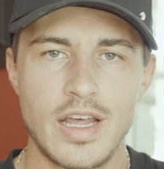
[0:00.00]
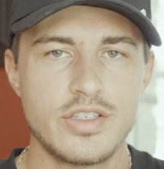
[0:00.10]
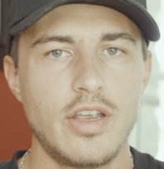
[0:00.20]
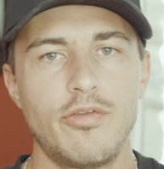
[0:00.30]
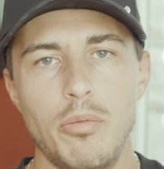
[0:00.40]

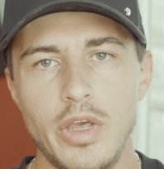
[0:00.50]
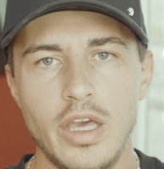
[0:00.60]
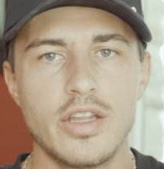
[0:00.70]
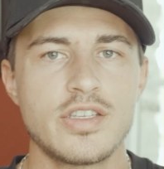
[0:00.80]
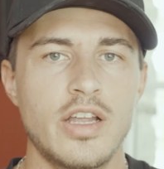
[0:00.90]
safe for me,
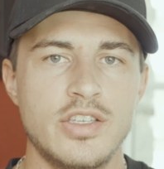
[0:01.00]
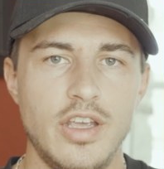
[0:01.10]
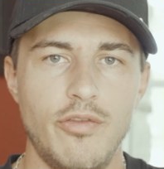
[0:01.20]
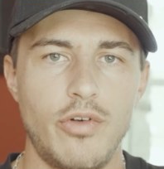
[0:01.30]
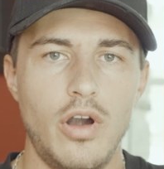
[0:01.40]
it's not
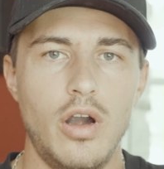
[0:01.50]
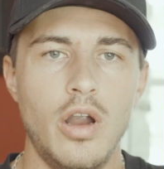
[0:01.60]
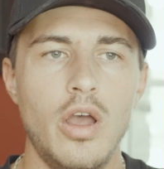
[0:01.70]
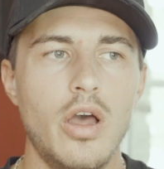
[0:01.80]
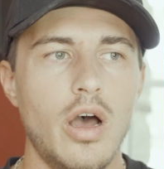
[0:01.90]
safe for
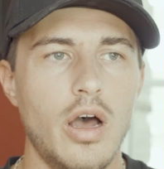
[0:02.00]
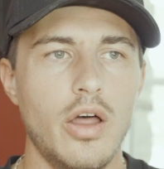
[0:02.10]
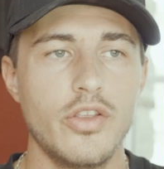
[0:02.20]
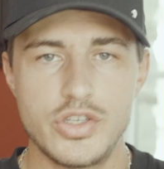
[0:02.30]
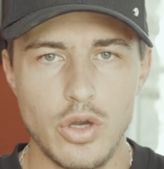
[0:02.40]

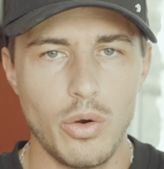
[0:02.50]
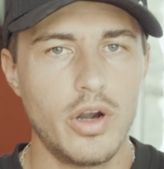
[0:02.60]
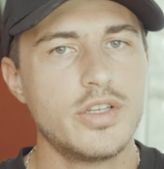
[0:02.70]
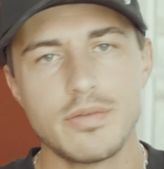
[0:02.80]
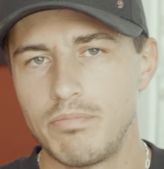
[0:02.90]
the
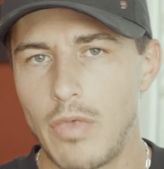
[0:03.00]
stewards,